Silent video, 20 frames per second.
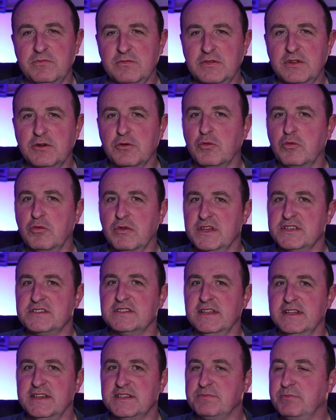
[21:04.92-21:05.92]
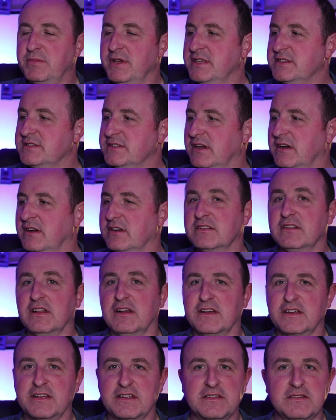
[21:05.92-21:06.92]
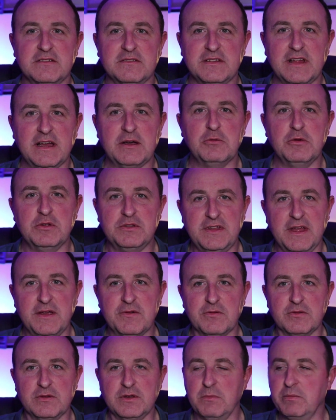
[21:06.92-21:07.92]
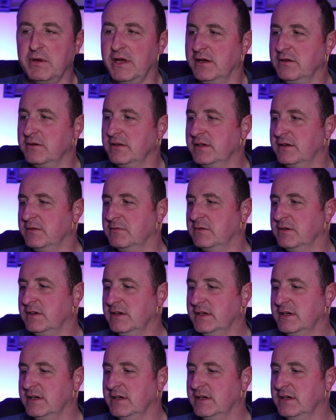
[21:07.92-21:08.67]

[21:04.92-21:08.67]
little wish list bits that I'd like that were different about it.